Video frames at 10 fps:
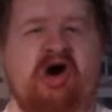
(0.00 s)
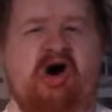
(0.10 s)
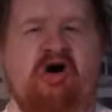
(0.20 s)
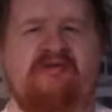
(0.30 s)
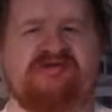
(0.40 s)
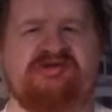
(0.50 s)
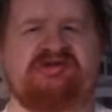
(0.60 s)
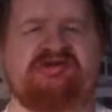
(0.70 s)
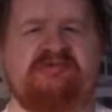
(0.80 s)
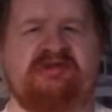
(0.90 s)
Obviously
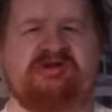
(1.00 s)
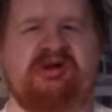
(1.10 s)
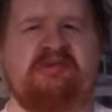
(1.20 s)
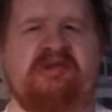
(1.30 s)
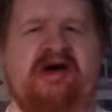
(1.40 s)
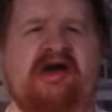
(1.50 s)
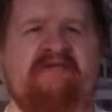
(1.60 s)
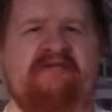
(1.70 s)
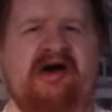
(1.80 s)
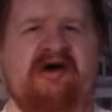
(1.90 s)
something's up with that
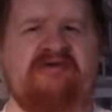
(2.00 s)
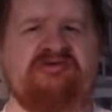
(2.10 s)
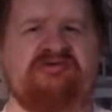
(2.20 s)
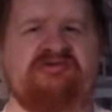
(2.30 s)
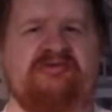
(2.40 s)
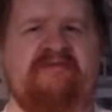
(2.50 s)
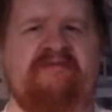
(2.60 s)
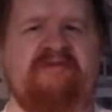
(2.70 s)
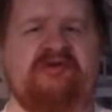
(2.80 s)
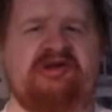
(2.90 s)
if that
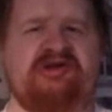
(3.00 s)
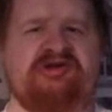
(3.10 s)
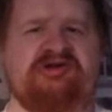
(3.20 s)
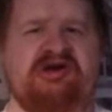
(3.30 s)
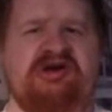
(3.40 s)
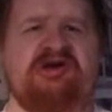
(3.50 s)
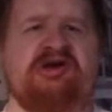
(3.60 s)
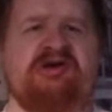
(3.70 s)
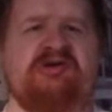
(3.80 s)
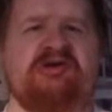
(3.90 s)
footage
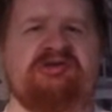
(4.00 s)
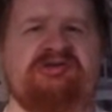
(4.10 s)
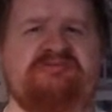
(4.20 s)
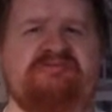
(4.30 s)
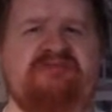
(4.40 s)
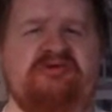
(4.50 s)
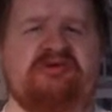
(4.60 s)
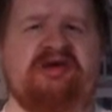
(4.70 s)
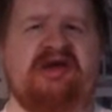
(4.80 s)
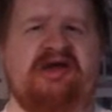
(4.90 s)
is
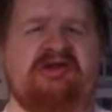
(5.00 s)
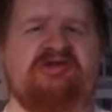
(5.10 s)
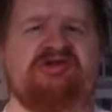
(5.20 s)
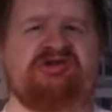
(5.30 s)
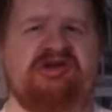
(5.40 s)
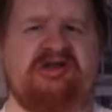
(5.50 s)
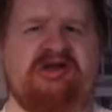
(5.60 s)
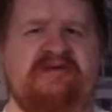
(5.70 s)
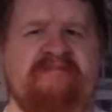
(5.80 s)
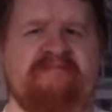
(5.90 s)
put in the
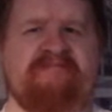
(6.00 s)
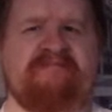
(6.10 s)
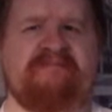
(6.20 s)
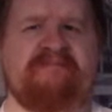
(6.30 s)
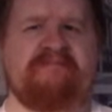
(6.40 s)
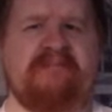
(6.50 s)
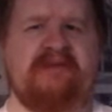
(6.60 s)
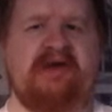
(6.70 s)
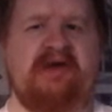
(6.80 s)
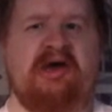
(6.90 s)
trailer.
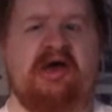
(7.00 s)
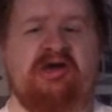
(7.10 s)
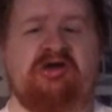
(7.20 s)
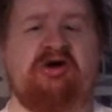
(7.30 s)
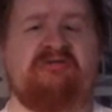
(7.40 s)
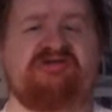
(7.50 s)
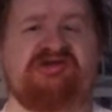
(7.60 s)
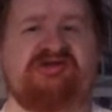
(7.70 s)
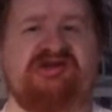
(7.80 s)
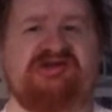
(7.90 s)
You can
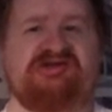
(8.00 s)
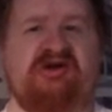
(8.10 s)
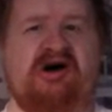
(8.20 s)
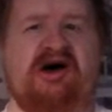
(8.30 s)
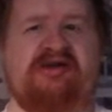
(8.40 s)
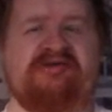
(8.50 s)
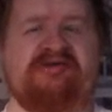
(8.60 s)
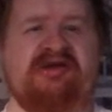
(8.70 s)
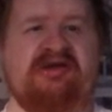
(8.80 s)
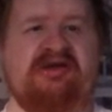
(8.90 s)
obviously see it's not
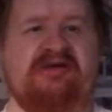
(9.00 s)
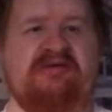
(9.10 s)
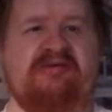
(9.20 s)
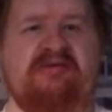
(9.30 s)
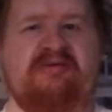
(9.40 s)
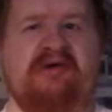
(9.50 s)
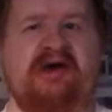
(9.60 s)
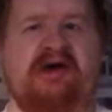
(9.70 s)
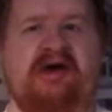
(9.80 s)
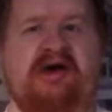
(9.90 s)
Anthony
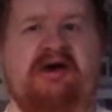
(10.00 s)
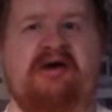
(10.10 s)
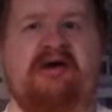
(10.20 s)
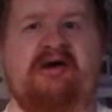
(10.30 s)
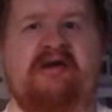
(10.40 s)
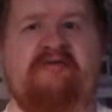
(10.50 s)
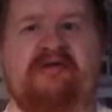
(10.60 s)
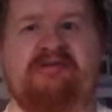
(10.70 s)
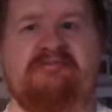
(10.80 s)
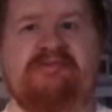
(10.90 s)

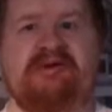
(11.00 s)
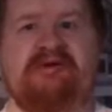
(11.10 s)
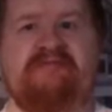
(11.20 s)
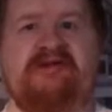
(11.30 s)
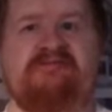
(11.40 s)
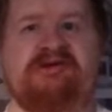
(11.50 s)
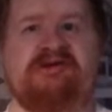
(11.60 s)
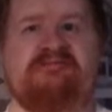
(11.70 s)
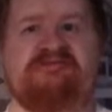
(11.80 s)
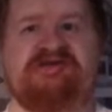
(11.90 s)
filming
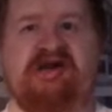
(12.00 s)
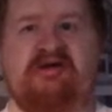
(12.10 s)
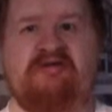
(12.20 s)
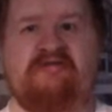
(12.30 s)
himself.